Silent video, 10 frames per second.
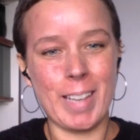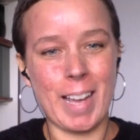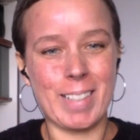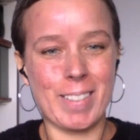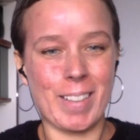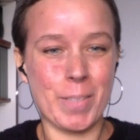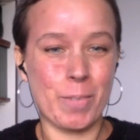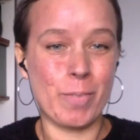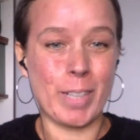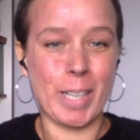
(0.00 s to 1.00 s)
and thanks
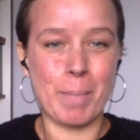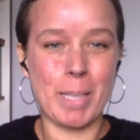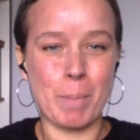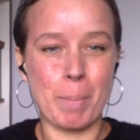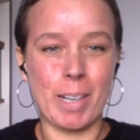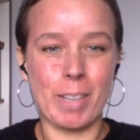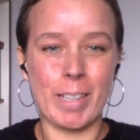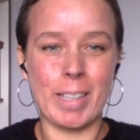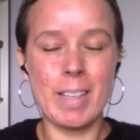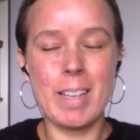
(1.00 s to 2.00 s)
for inviting me to be part of
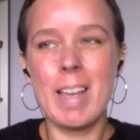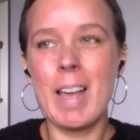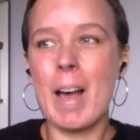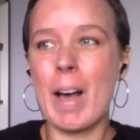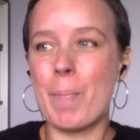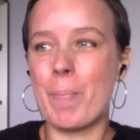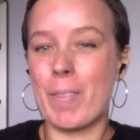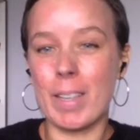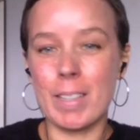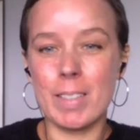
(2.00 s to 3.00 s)
it.
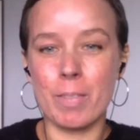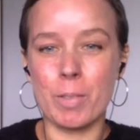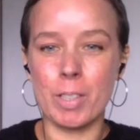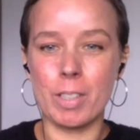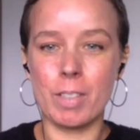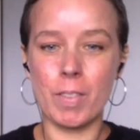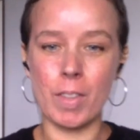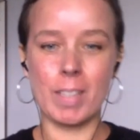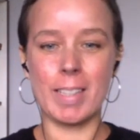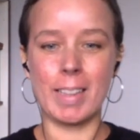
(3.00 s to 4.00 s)
And thanks everyone
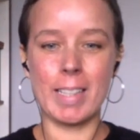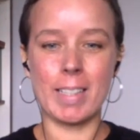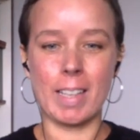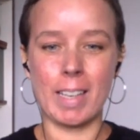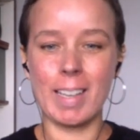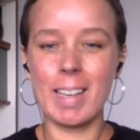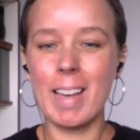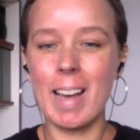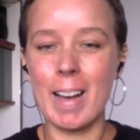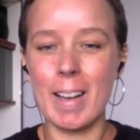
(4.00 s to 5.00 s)
that's listening.
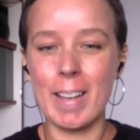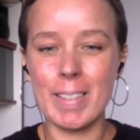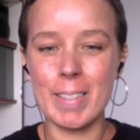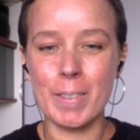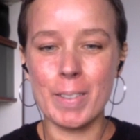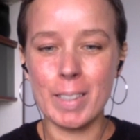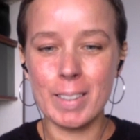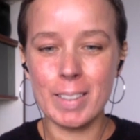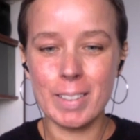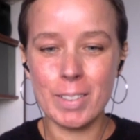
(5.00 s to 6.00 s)
So I'm
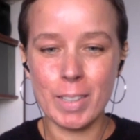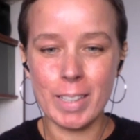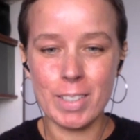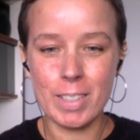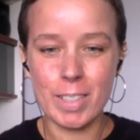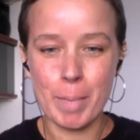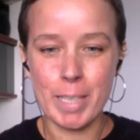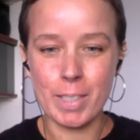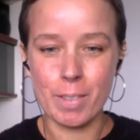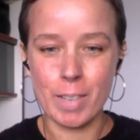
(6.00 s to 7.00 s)
going to try and share my
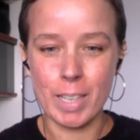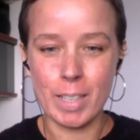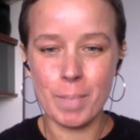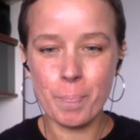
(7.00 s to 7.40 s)
screen.